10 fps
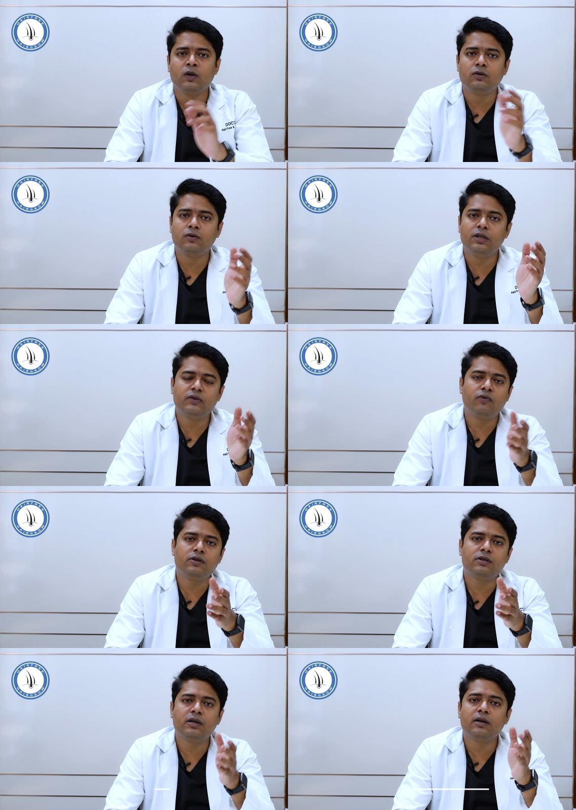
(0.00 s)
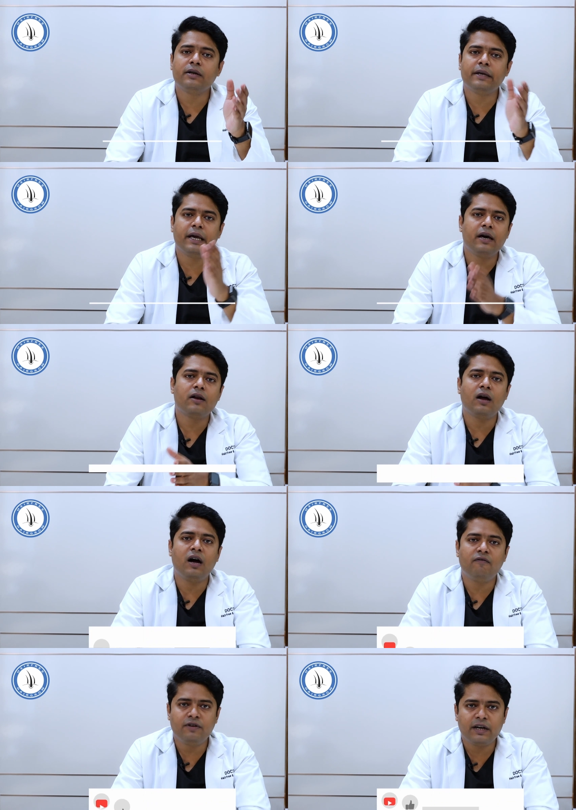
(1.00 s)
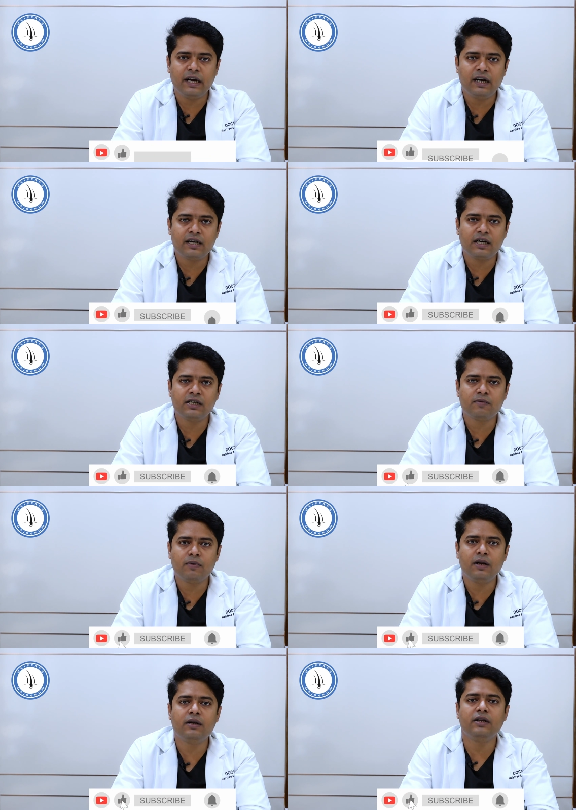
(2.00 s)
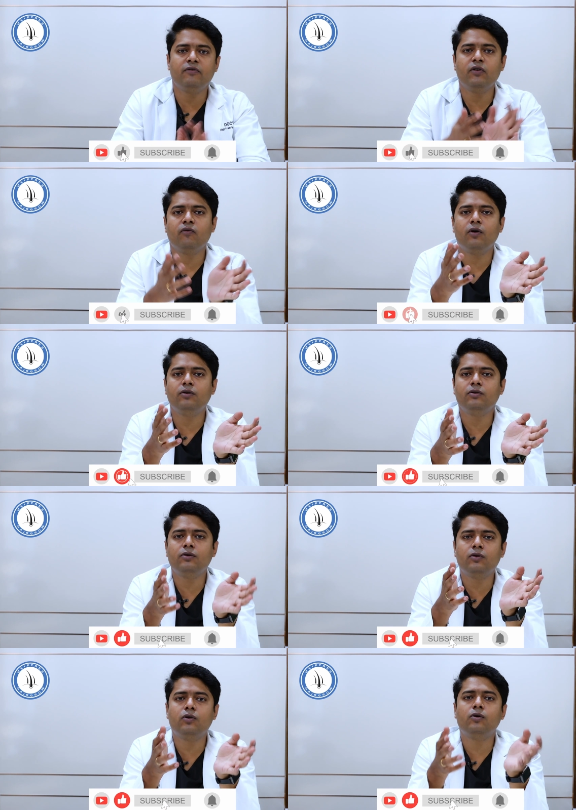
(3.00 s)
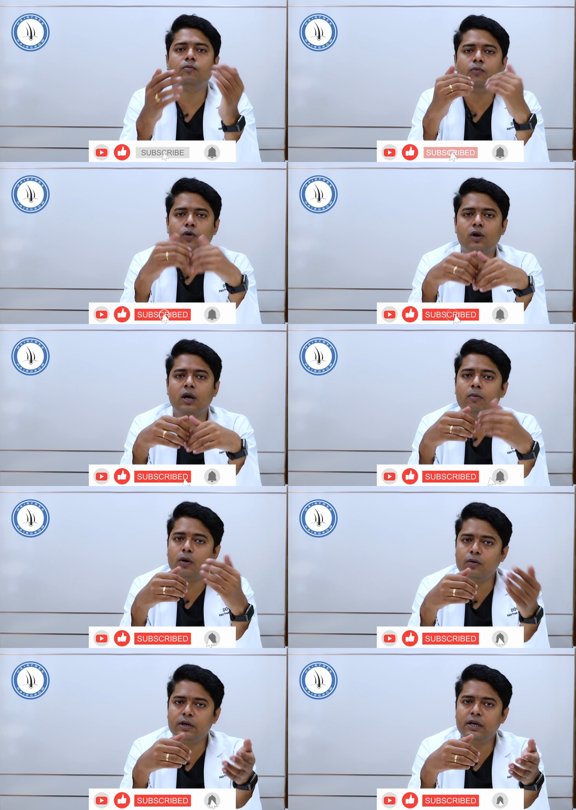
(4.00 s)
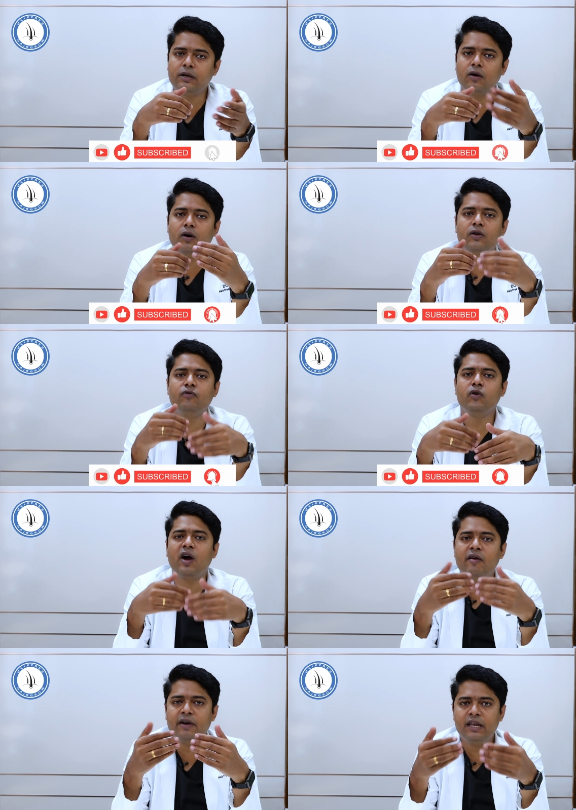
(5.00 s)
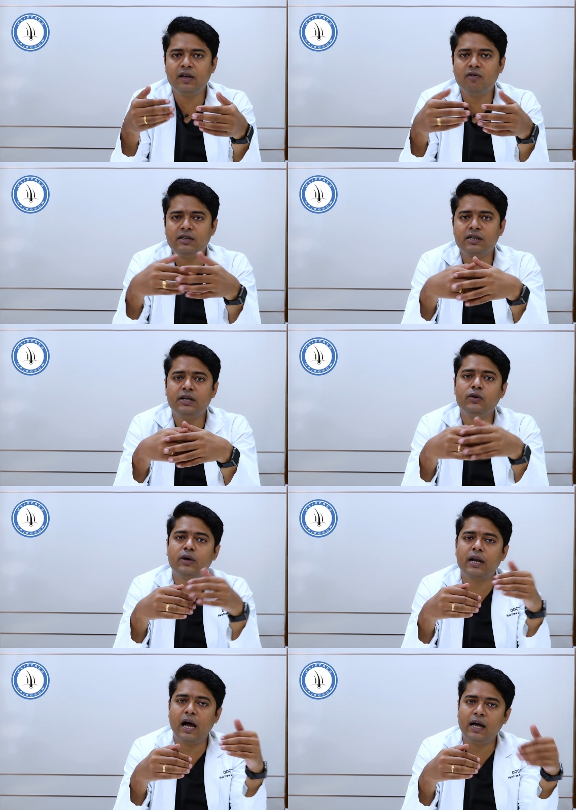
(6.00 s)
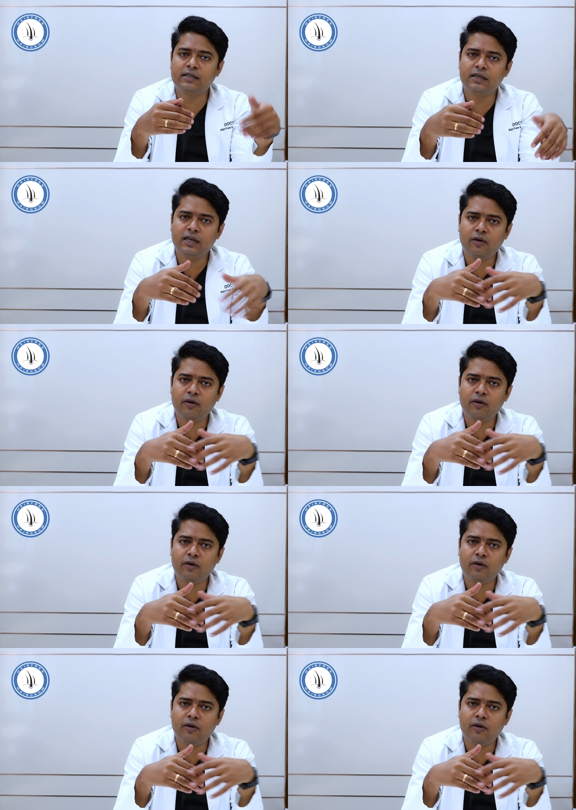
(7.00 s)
So this was the care after hair transplant. If you want to know more about it or if you have any question, you can ask in